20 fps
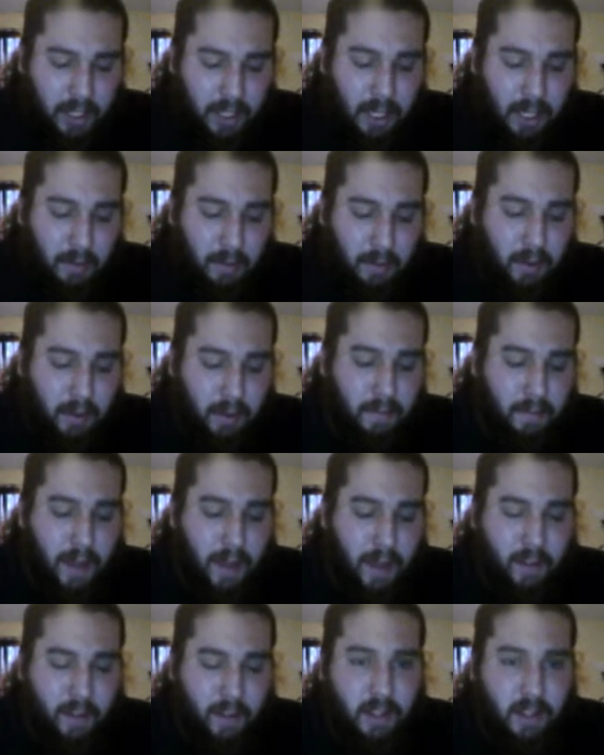And Mavericks
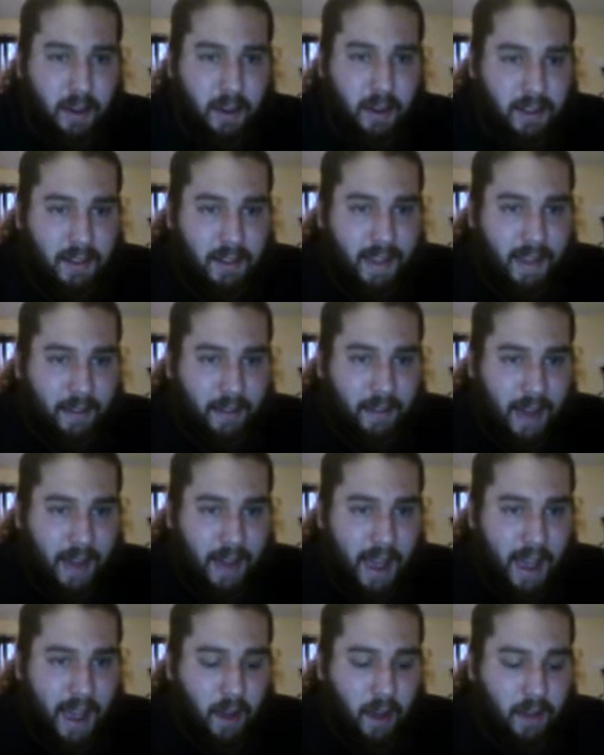go on sale now
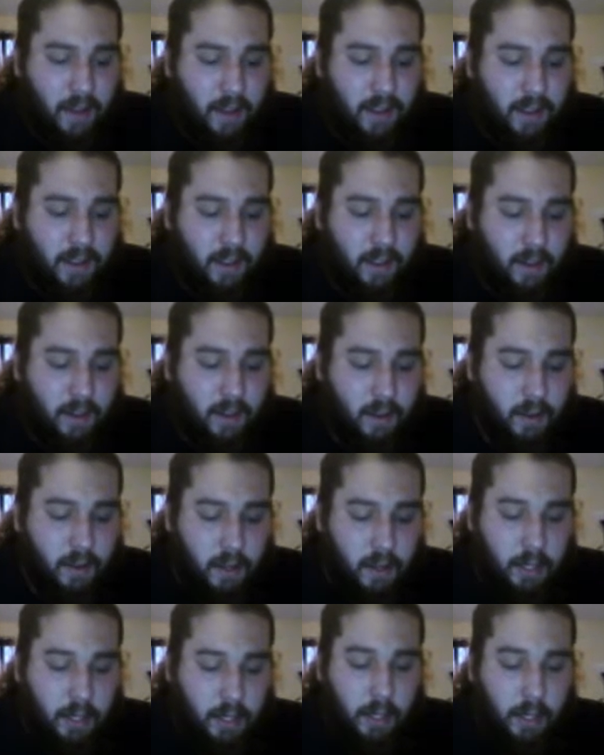since they're
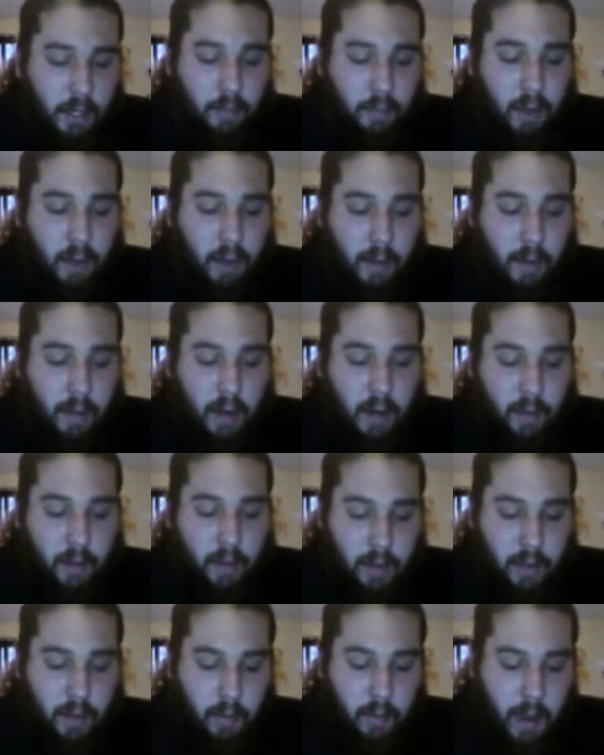probably not being
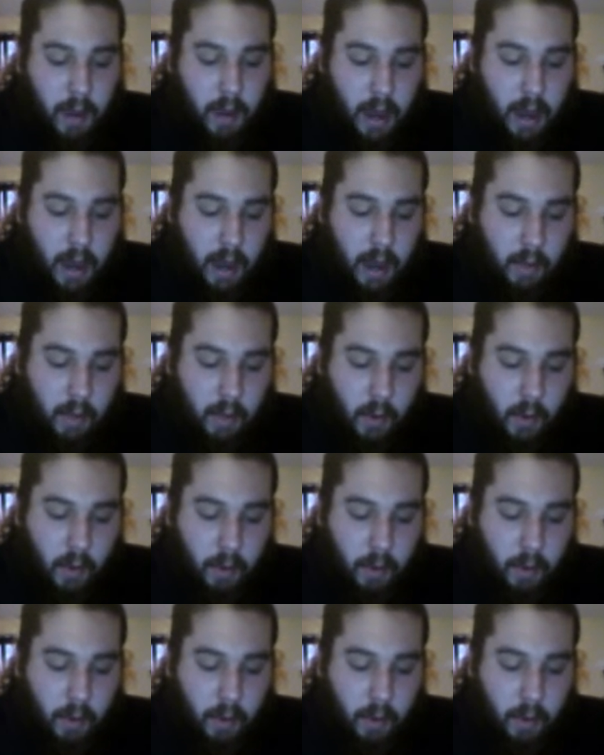made anymore.